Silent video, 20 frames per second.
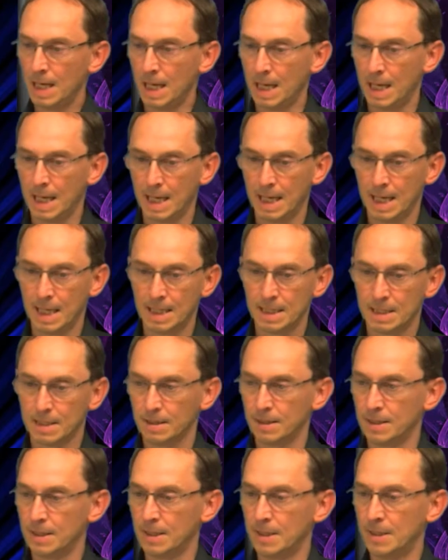And
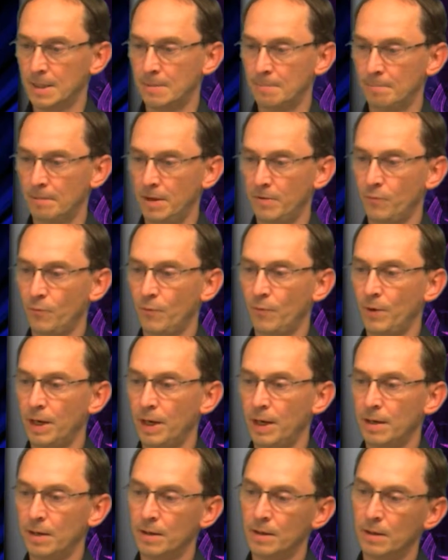um, if
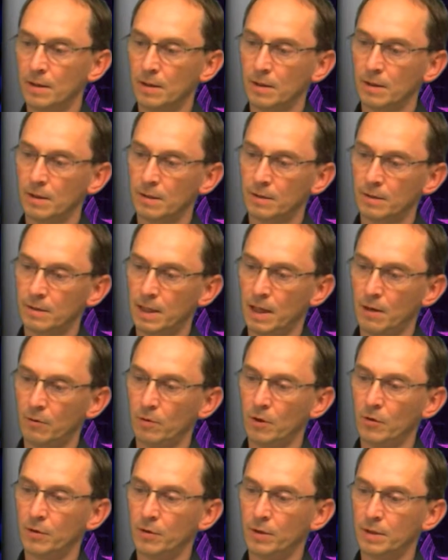we
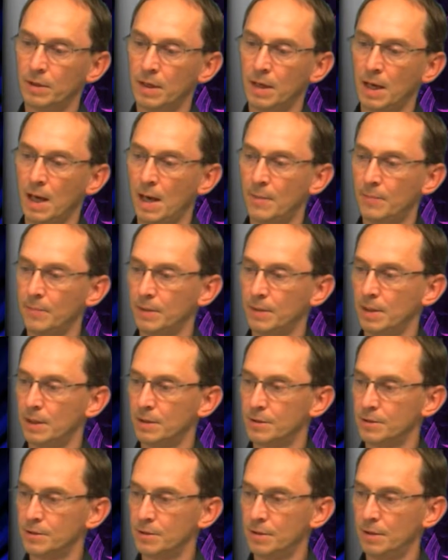downloaded the app and
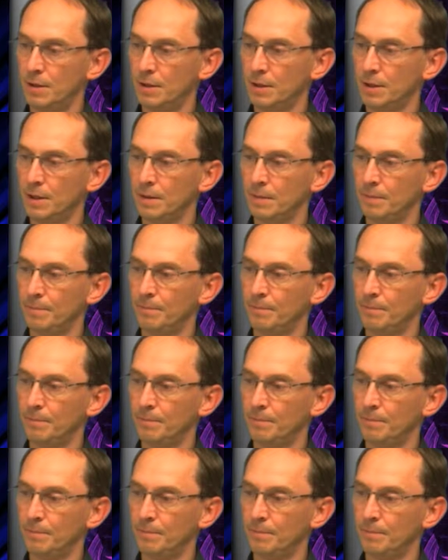then started,